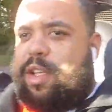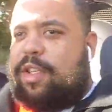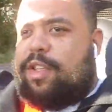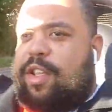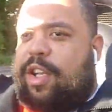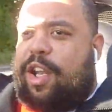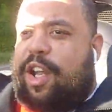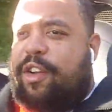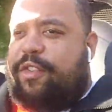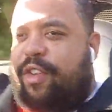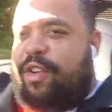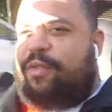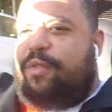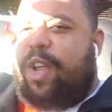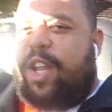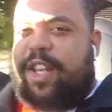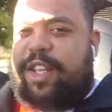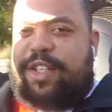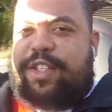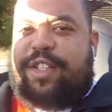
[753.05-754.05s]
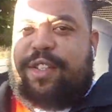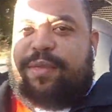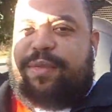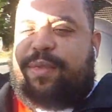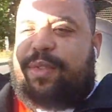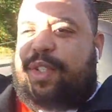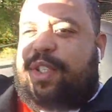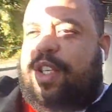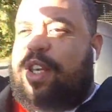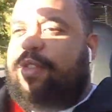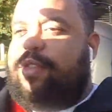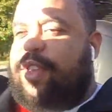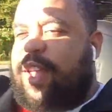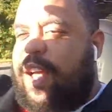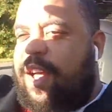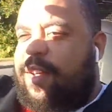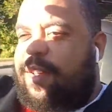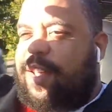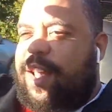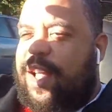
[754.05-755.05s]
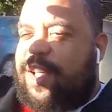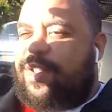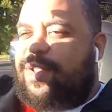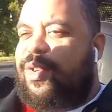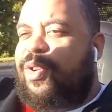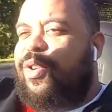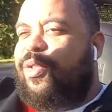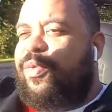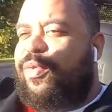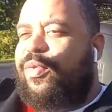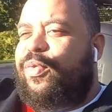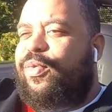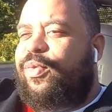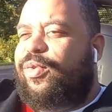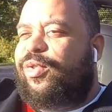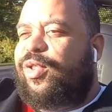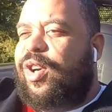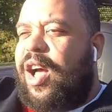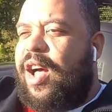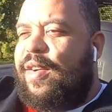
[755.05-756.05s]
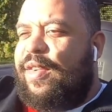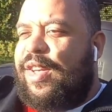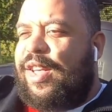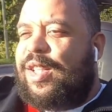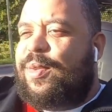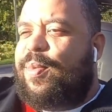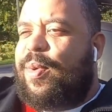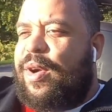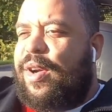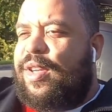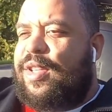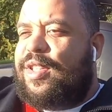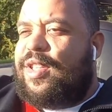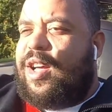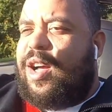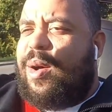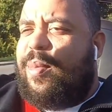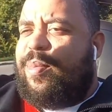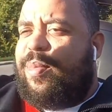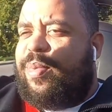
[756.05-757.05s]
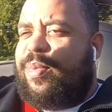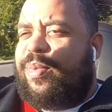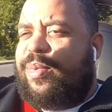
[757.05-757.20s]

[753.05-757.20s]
Don't know if I'm ready to give that, that sort of driving experience up